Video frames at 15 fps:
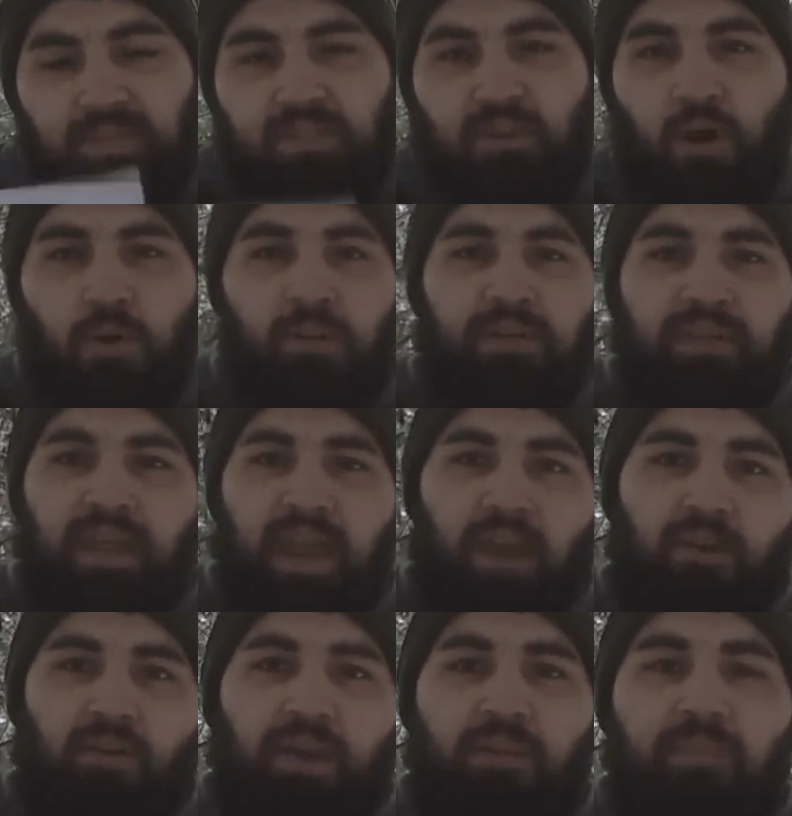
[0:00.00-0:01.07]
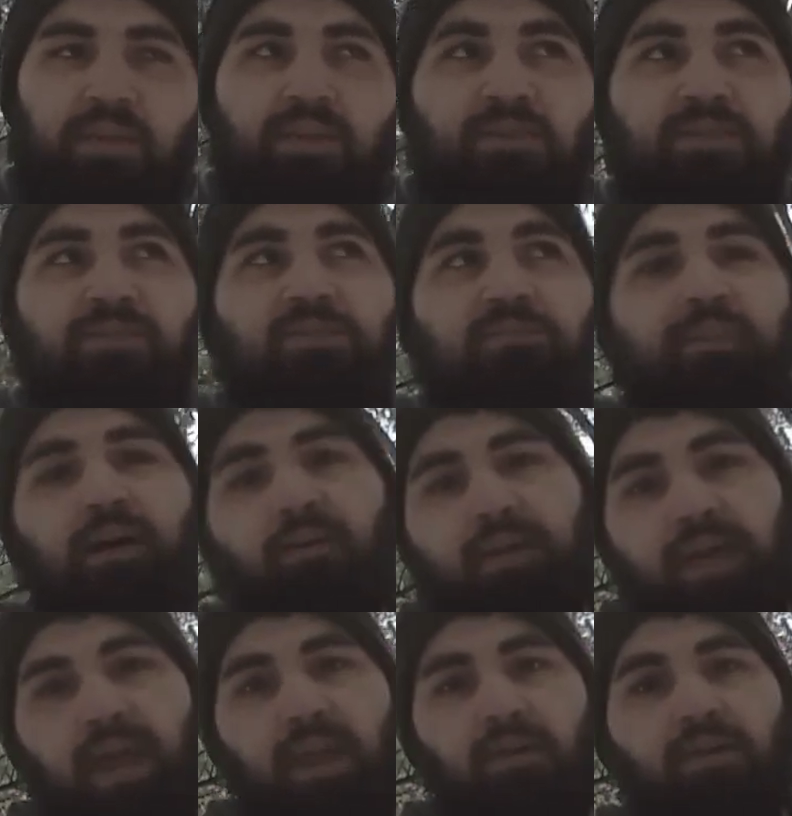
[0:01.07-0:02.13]
It's awkward to carry. I mean, you can do the
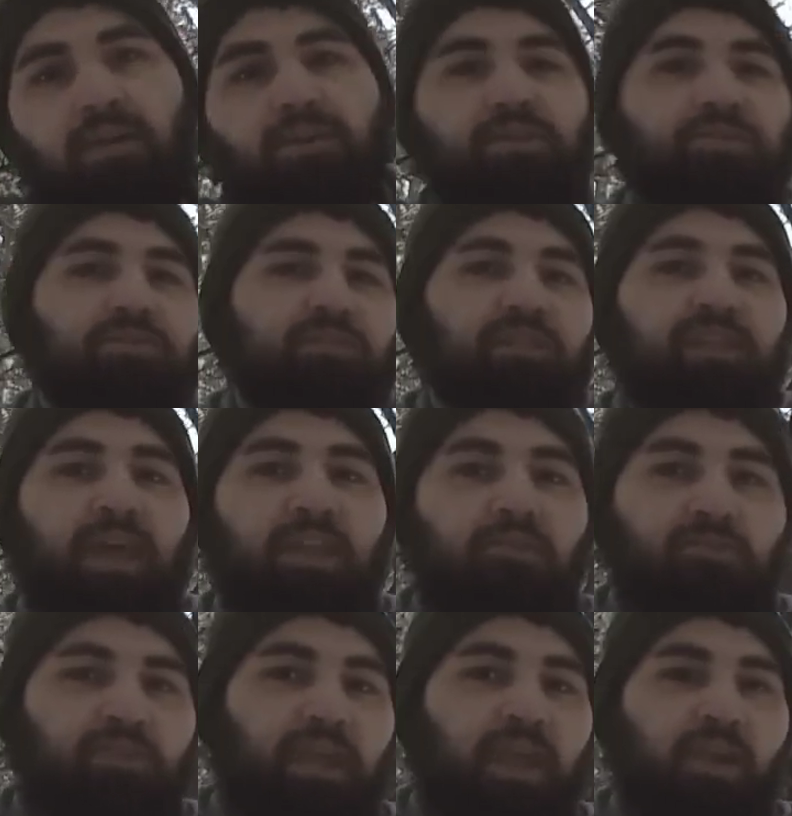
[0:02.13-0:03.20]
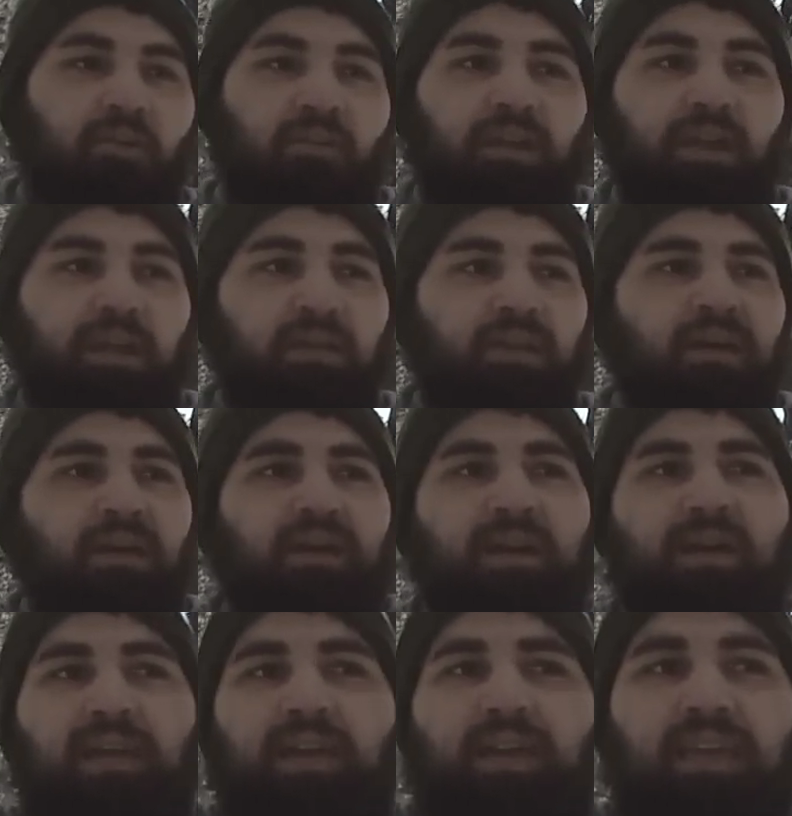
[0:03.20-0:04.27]
belt carry. You can do the lanyard carry.
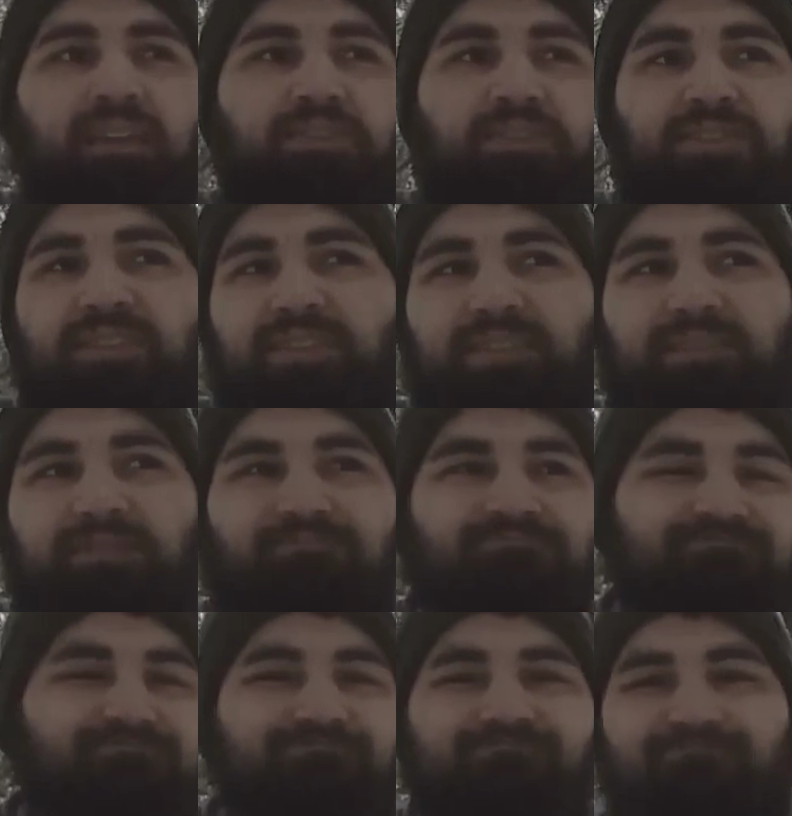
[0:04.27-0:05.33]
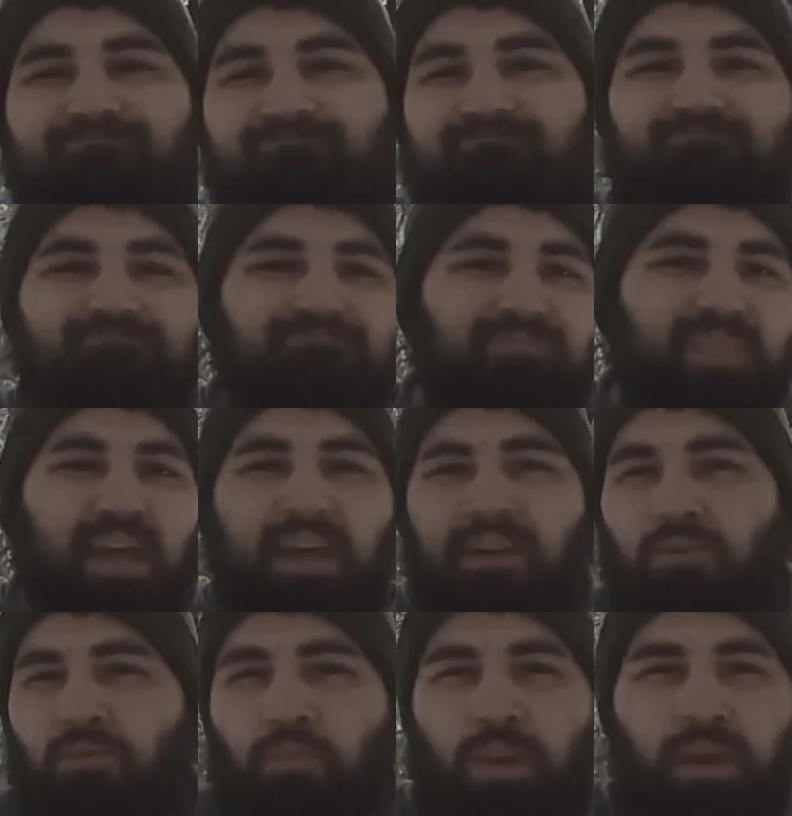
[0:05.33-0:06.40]
It's just
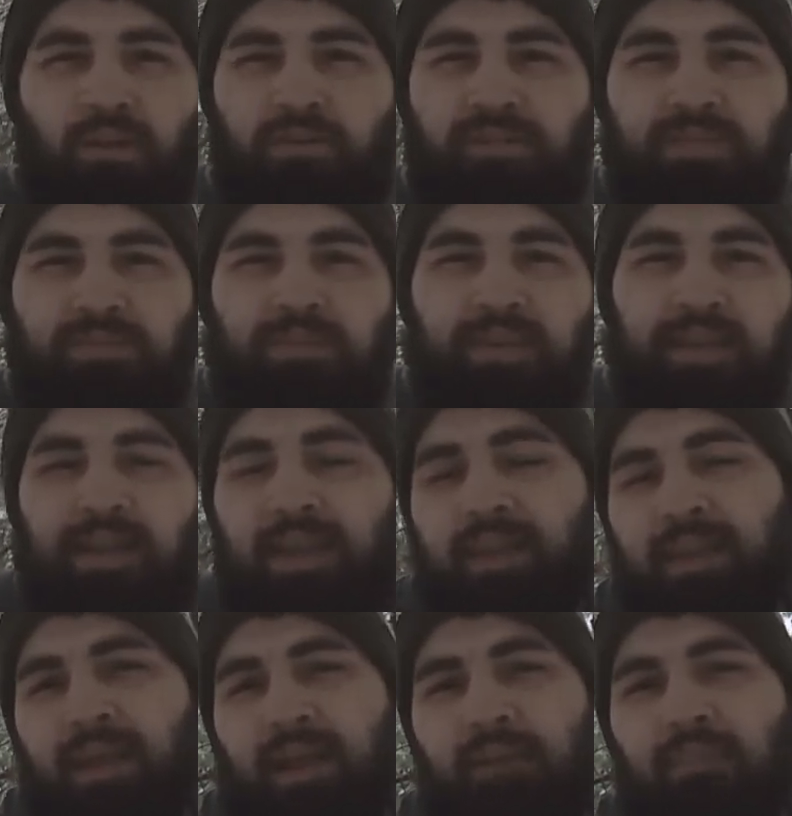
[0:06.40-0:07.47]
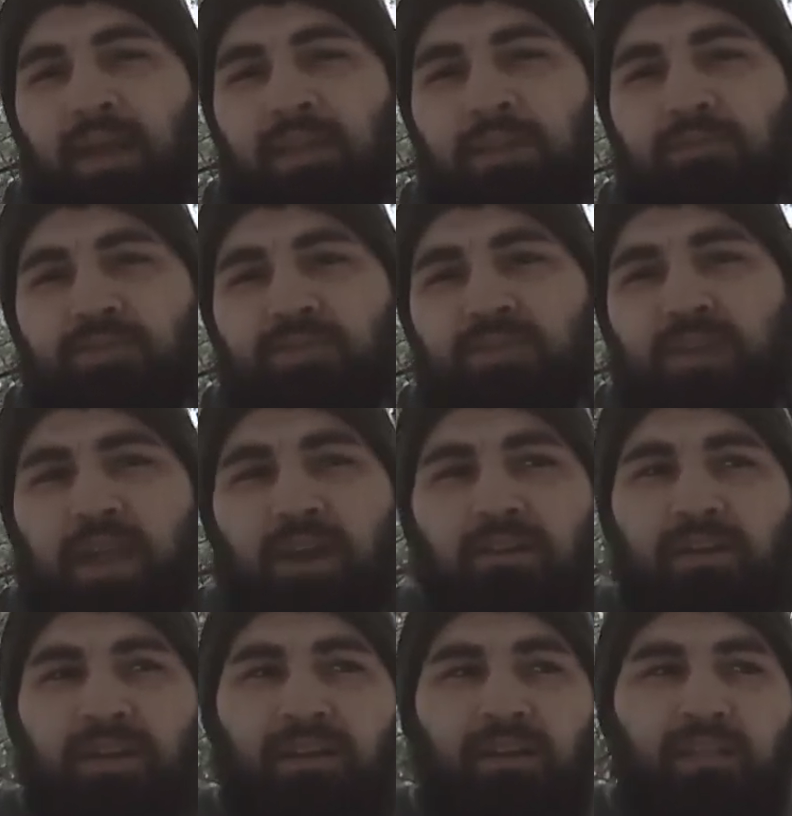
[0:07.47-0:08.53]
kind of weird to me. And again, I'm not used to
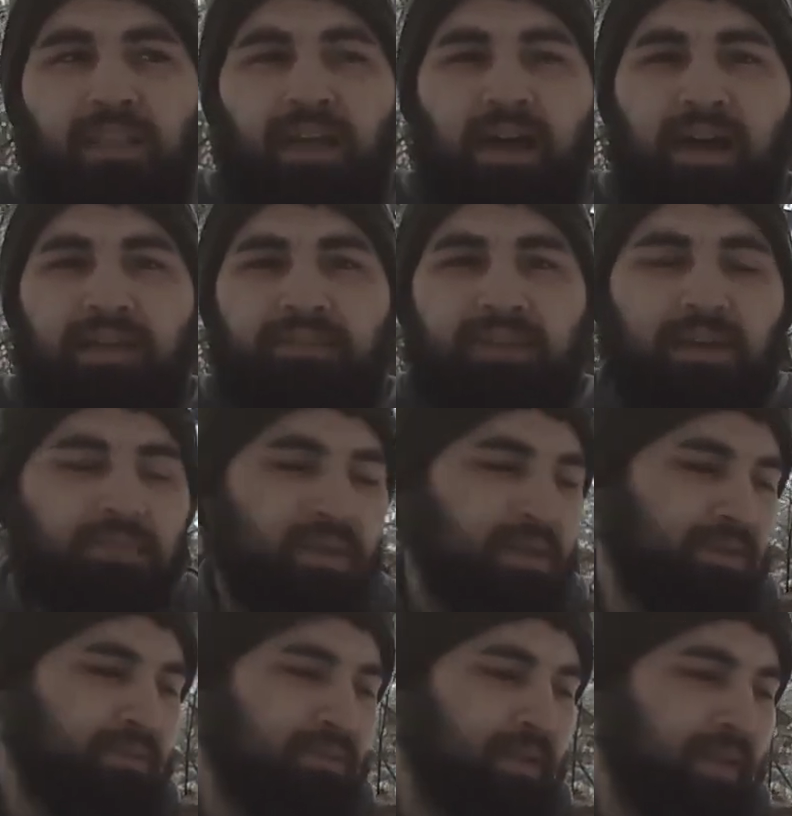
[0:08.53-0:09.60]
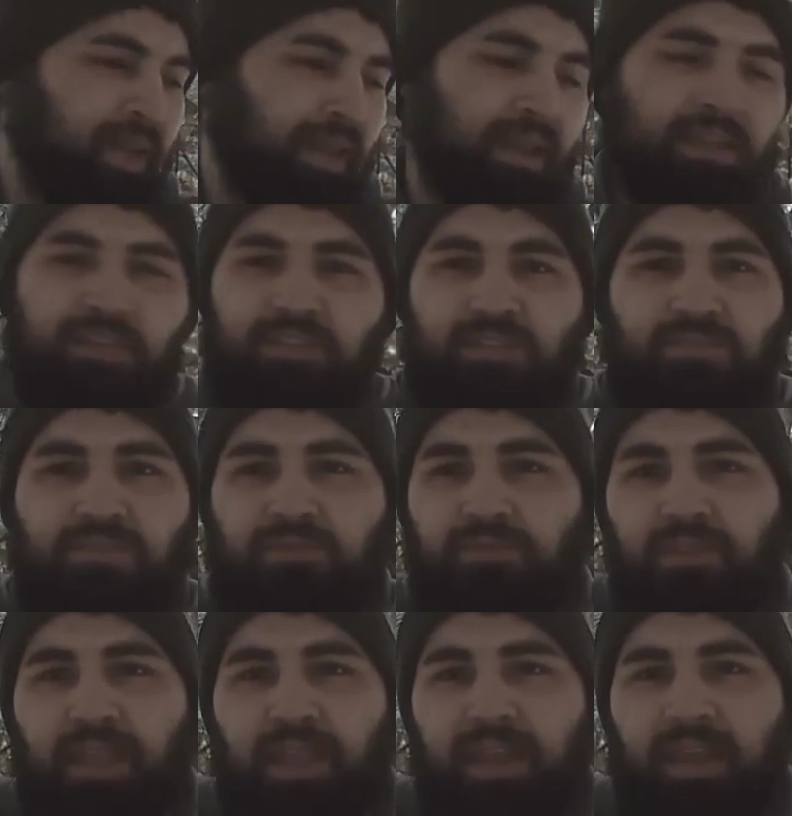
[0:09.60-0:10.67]
carrying it a lot. I mean, again, I just used it
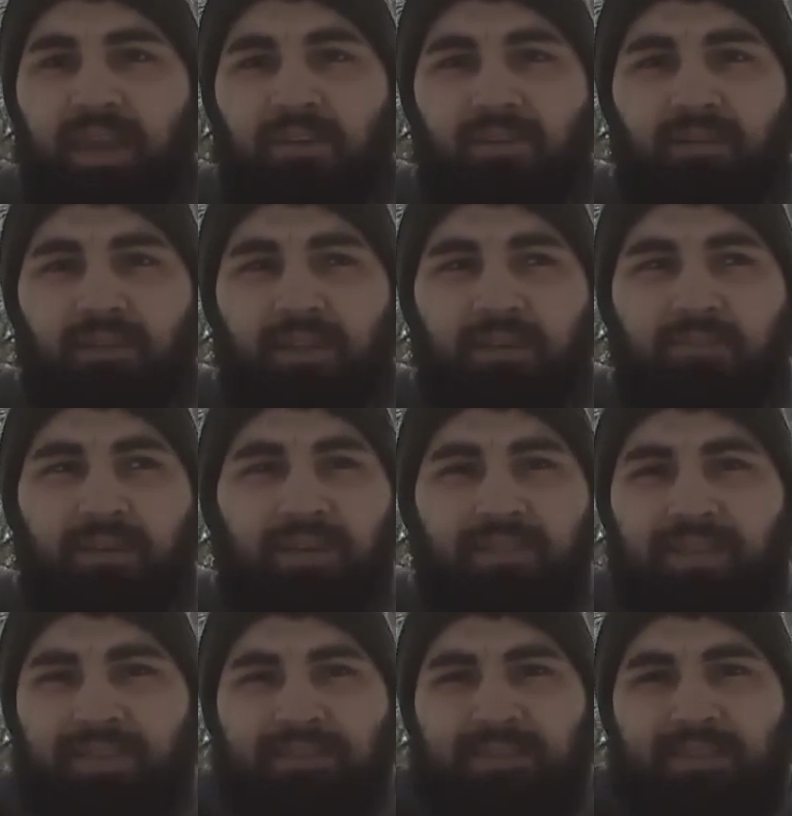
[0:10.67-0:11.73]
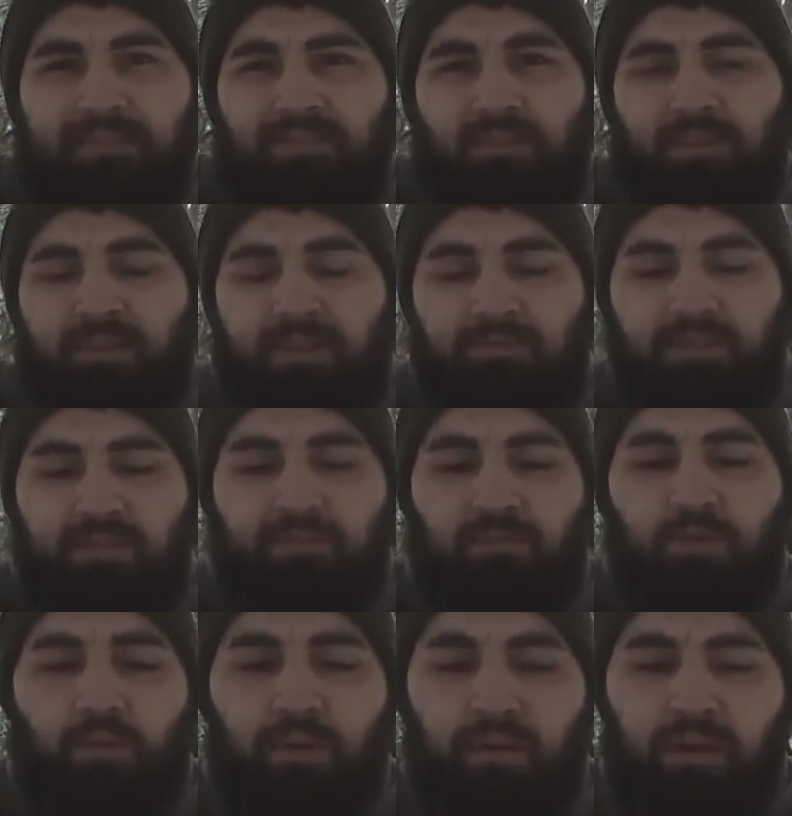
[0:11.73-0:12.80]
for land clearing. That's all I'd use it
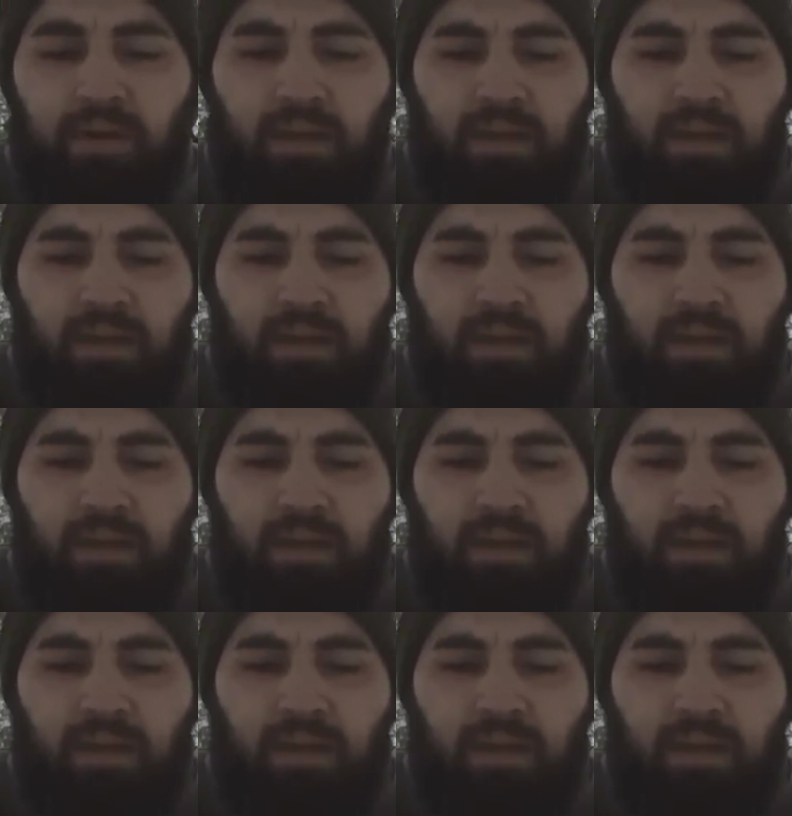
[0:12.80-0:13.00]
for.